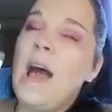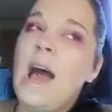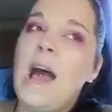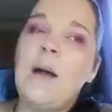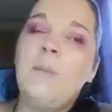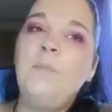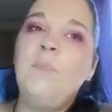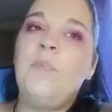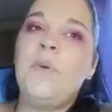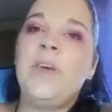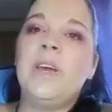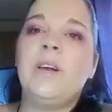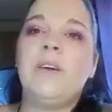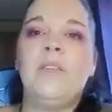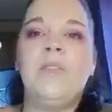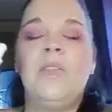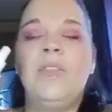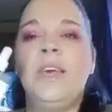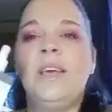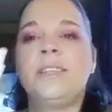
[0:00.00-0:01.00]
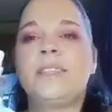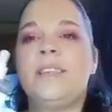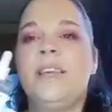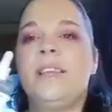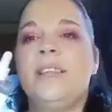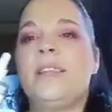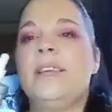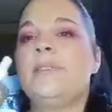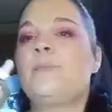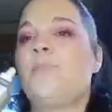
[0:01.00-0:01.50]
I'm big on things
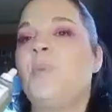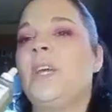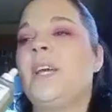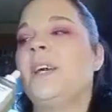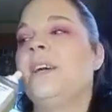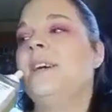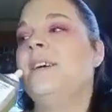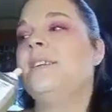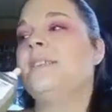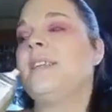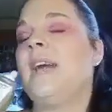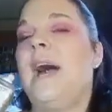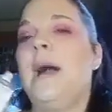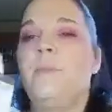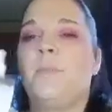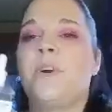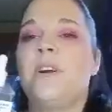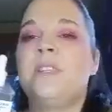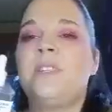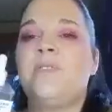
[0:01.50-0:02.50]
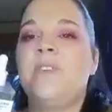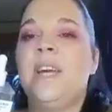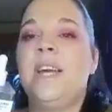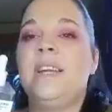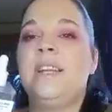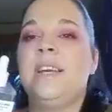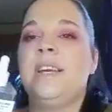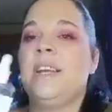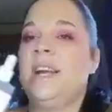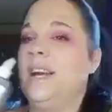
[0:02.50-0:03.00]
like this because I
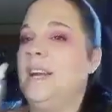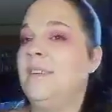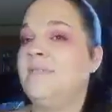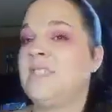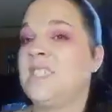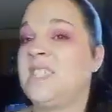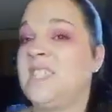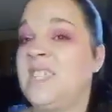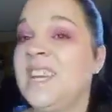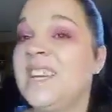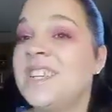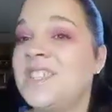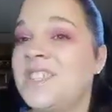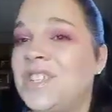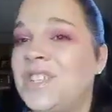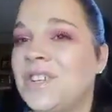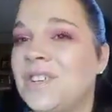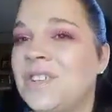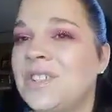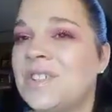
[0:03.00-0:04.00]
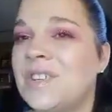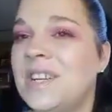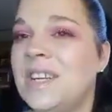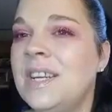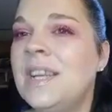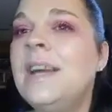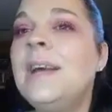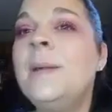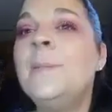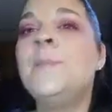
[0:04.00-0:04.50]
breastfed and I have six
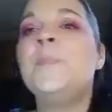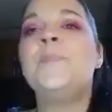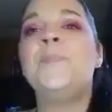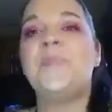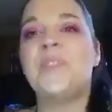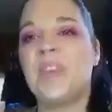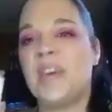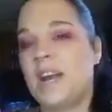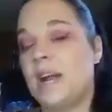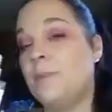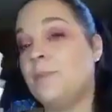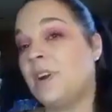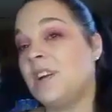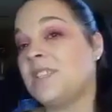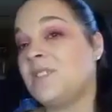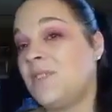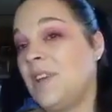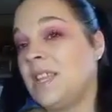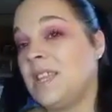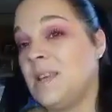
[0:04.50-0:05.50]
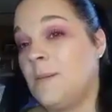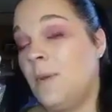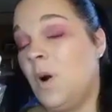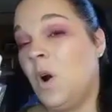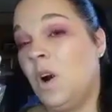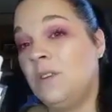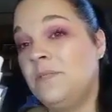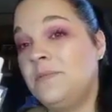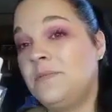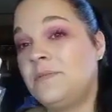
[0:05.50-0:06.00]
children and I breastfed them
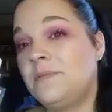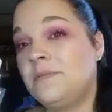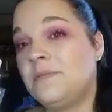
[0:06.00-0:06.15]
all.